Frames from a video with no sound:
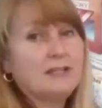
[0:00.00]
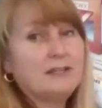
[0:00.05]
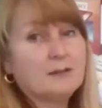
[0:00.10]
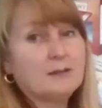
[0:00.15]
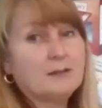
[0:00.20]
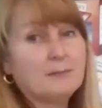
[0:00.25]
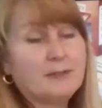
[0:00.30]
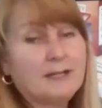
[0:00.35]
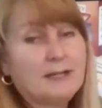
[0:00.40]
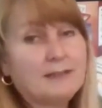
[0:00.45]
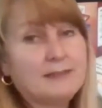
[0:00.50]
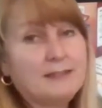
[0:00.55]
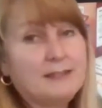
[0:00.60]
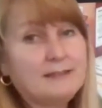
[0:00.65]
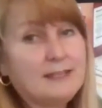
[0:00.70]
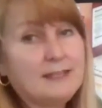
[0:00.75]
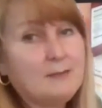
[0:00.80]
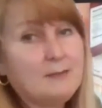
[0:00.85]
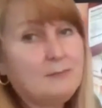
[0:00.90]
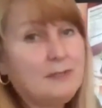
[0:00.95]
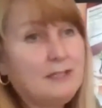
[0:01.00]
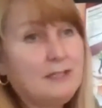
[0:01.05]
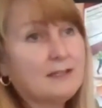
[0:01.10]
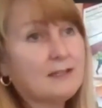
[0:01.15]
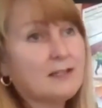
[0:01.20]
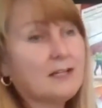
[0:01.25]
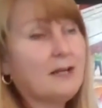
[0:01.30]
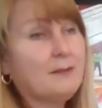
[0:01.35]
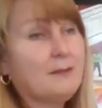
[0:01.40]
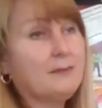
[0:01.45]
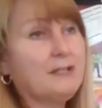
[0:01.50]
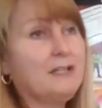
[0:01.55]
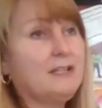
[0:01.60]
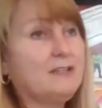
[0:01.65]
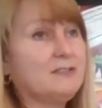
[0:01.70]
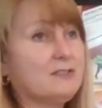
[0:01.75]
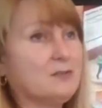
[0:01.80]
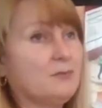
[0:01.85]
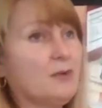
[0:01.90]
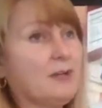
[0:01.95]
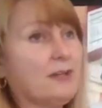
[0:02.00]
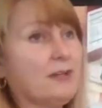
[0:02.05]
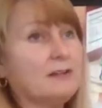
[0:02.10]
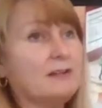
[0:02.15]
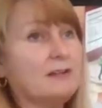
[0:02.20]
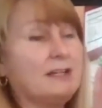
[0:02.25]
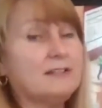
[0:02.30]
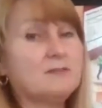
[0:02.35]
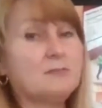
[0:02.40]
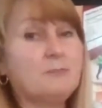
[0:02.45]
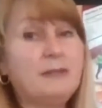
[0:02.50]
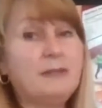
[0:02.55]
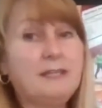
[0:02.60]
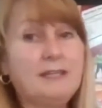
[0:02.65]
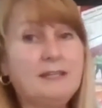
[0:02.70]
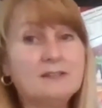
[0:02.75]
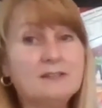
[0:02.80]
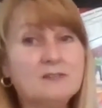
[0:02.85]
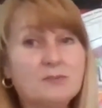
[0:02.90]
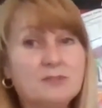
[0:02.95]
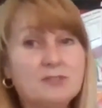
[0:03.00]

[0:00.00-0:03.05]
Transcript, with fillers: here, but I think they mean the combination, whether it's beans,